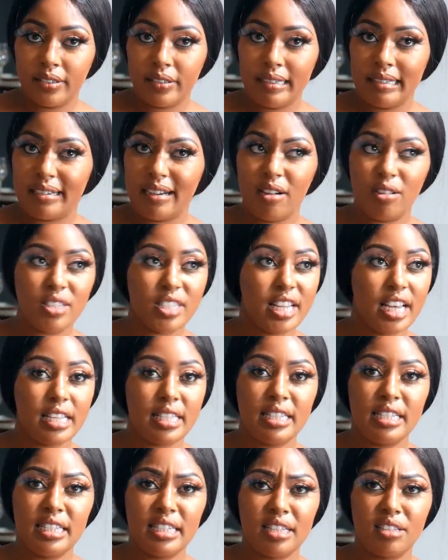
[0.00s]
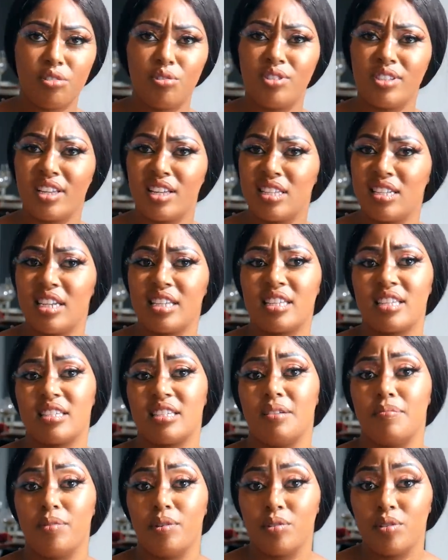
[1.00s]
Around saa sita, saa
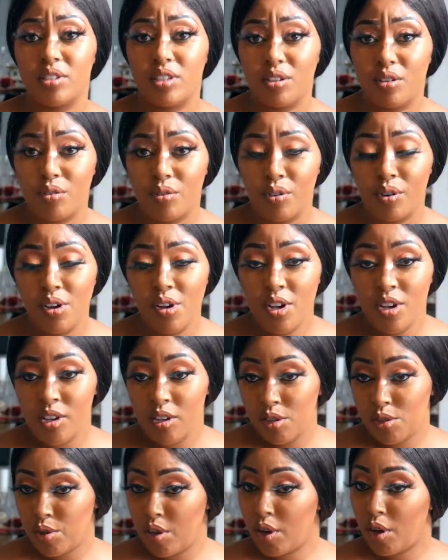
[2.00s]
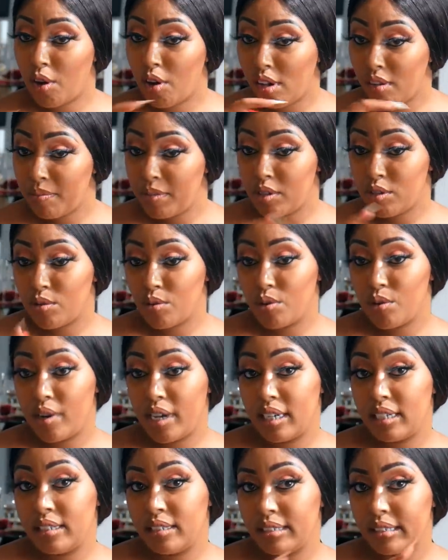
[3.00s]
saba usiku. So he called me to go
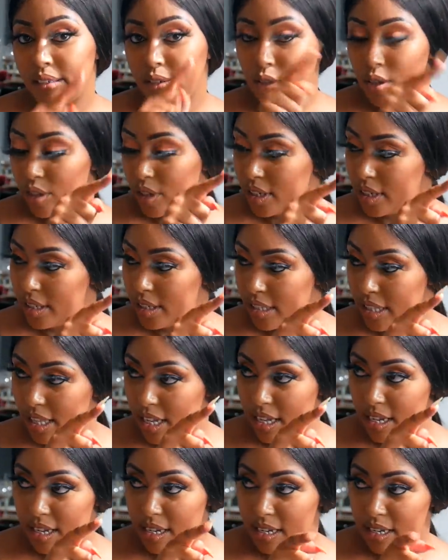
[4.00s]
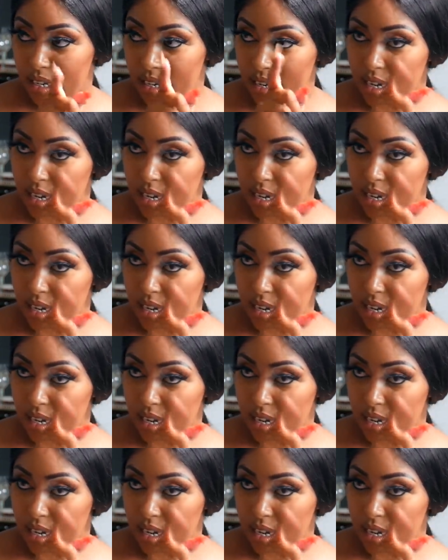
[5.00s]
and knock the